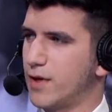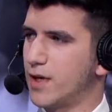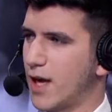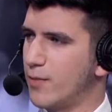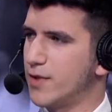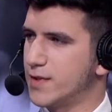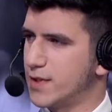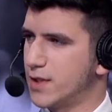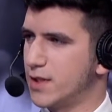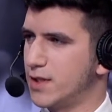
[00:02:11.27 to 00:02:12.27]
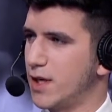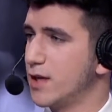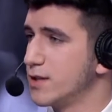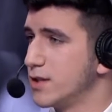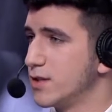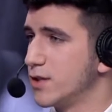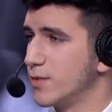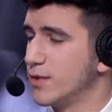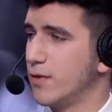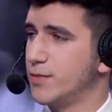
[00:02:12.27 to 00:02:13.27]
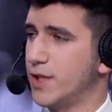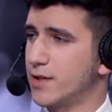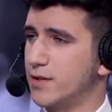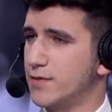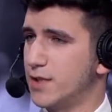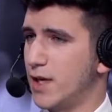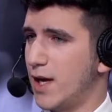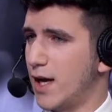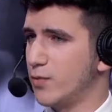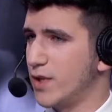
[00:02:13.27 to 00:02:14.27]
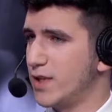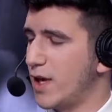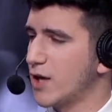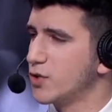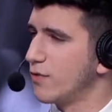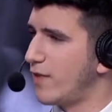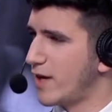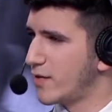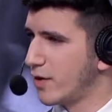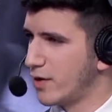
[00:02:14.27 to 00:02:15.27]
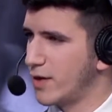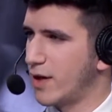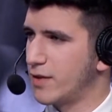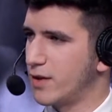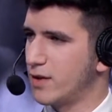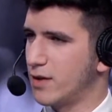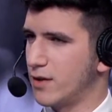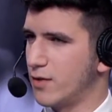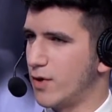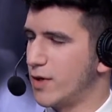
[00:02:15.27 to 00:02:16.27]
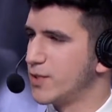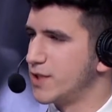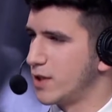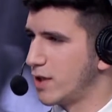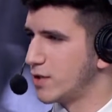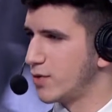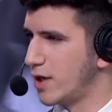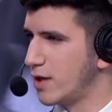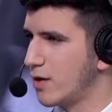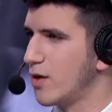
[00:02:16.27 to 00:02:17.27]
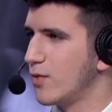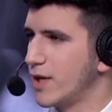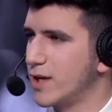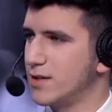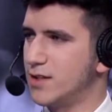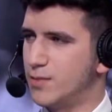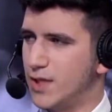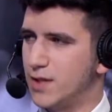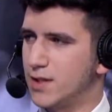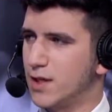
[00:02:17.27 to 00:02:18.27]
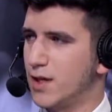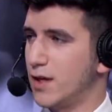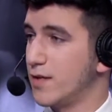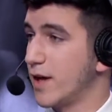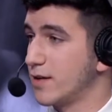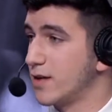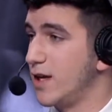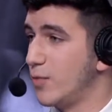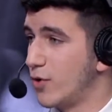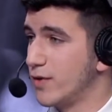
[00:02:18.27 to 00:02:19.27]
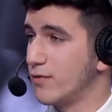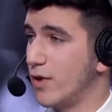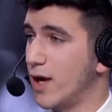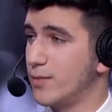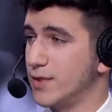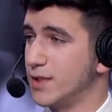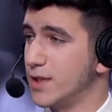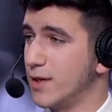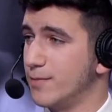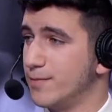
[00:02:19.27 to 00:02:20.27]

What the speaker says: Gambit the edge in terms of objectives. And when the actual fight started, I think the one in particular, Drake, when Kennen TP'd, is like the key point of what happened in the game.